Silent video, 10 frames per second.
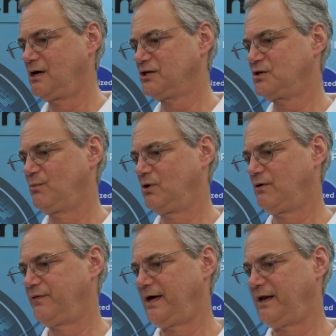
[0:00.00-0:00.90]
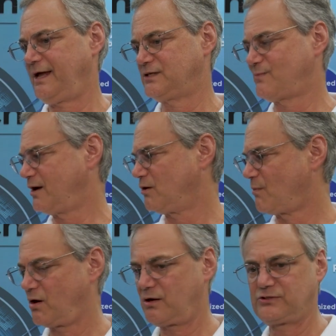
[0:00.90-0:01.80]
customer that has micro
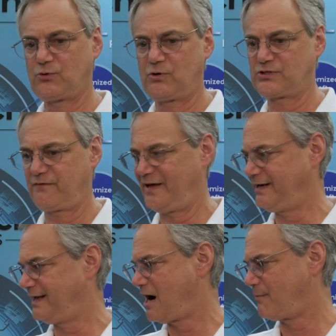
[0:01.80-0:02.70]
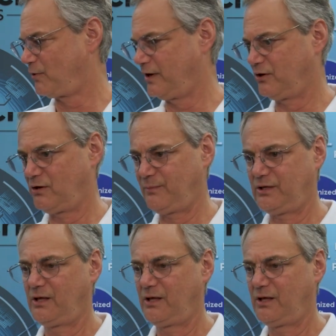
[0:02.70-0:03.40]
markets or it's a vending operator,